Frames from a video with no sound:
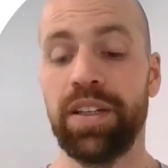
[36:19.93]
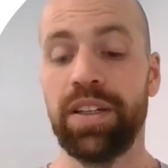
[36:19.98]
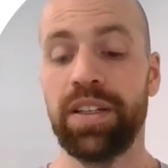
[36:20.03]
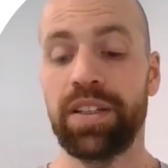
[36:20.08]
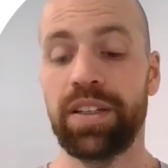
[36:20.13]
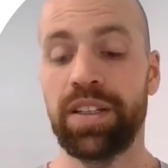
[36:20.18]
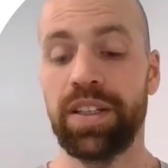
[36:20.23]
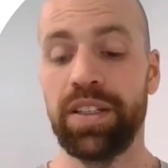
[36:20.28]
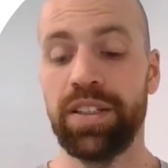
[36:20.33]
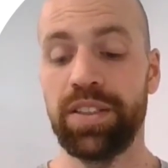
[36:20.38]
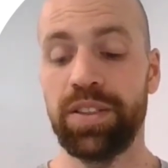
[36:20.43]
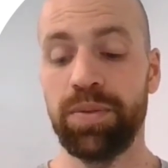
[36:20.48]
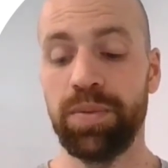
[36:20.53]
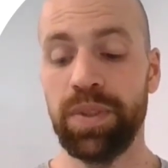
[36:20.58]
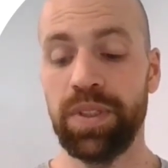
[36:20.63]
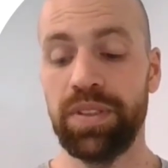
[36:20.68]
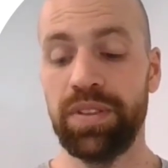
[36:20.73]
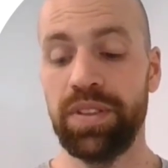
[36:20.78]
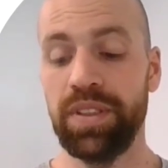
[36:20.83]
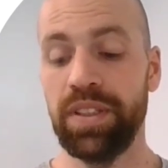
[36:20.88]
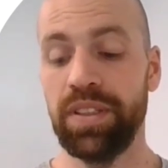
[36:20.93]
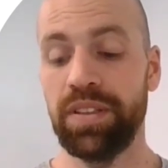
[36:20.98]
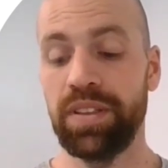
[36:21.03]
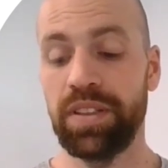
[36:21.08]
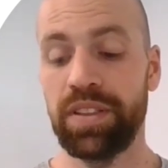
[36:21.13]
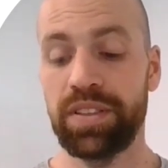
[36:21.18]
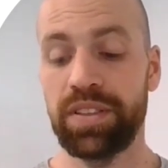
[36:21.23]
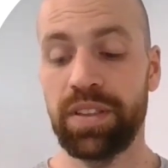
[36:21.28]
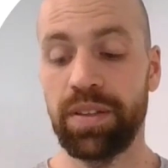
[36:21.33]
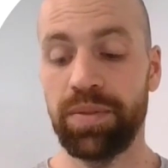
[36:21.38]
in case we see
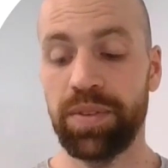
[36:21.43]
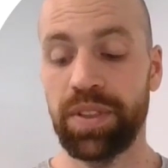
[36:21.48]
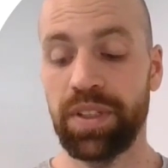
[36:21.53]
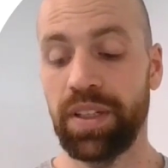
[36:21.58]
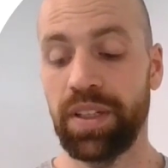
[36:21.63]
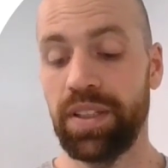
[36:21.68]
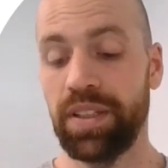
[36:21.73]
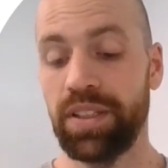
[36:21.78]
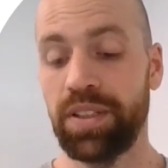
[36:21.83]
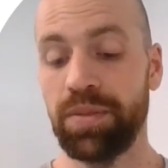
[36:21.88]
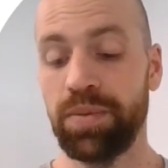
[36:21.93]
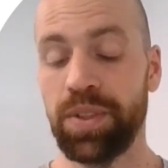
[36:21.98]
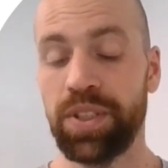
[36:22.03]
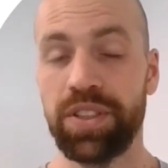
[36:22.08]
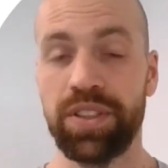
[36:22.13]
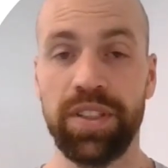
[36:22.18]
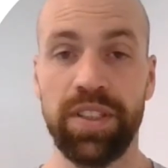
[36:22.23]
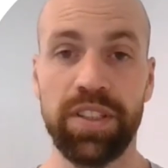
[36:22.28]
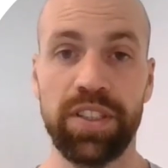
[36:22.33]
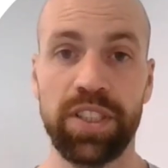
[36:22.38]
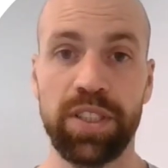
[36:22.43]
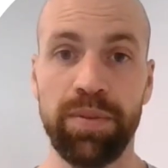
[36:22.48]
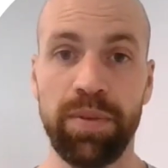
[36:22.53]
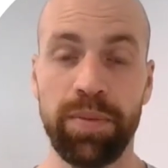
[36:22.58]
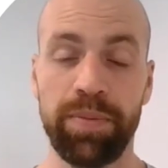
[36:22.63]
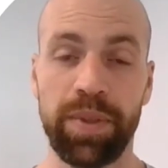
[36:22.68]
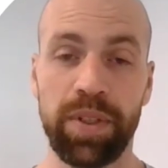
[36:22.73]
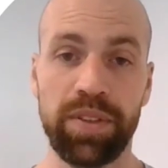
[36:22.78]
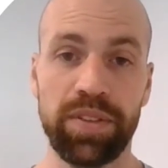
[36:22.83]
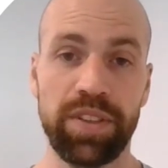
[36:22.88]
there is something else which needs to
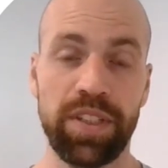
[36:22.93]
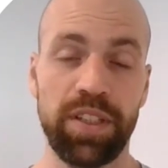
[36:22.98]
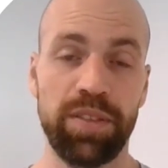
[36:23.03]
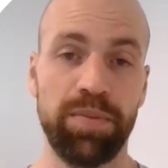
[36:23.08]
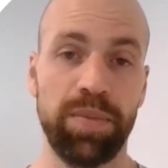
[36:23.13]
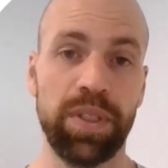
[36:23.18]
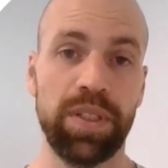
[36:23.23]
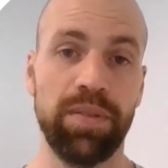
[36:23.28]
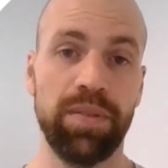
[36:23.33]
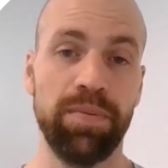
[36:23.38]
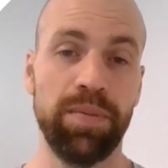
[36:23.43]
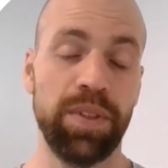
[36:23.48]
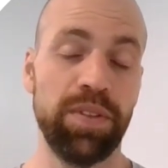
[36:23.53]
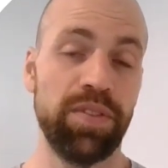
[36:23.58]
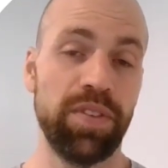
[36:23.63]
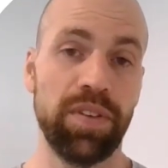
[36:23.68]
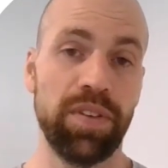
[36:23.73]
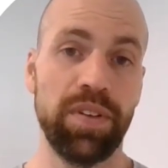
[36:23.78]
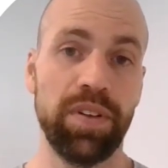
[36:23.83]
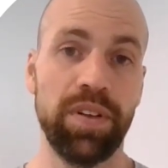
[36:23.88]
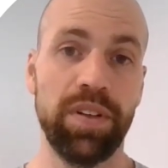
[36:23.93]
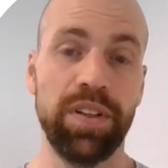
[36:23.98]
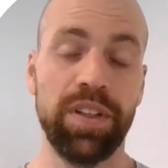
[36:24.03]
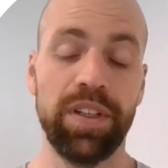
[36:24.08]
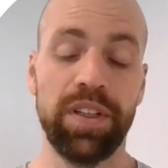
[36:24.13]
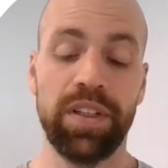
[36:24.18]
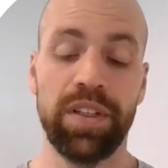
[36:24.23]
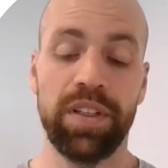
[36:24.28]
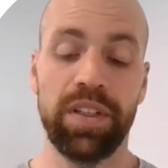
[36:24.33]
be processed before